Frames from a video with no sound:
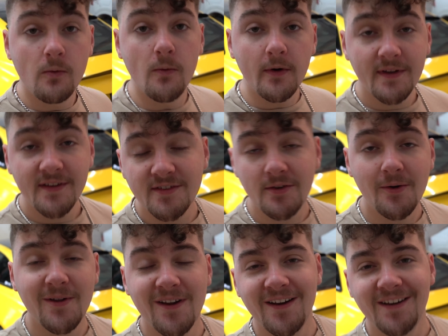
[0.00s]
What is
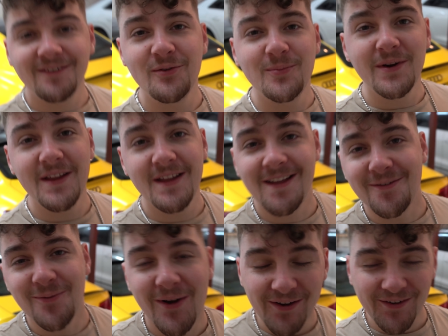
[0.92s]
going on, everybody,
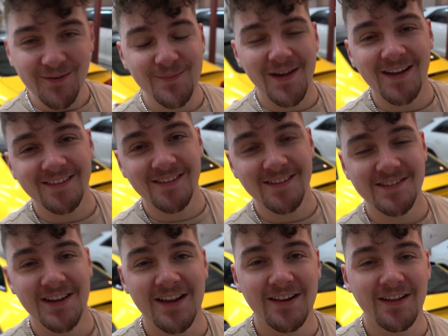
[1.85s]
and welcome back to the
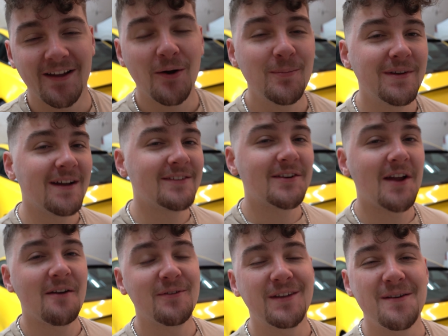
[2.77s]
channel. I hope you guys are
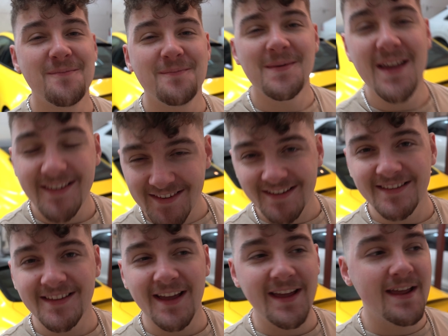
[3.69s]
having an
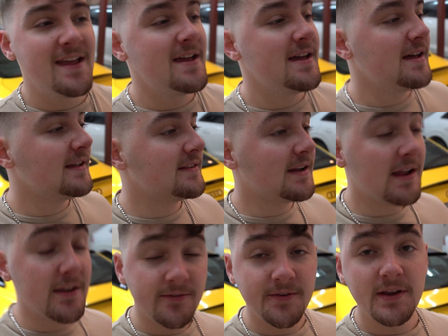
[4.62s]
amazing day.
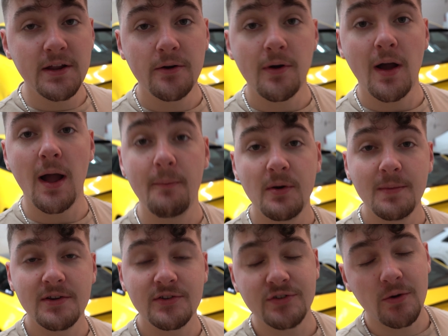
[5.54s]
Today's video, I'm going to
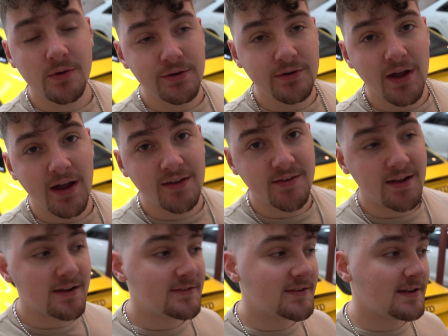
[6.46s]
be showing you guys
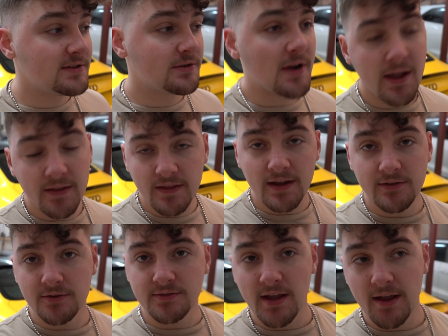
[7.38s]
how to tint your headlights or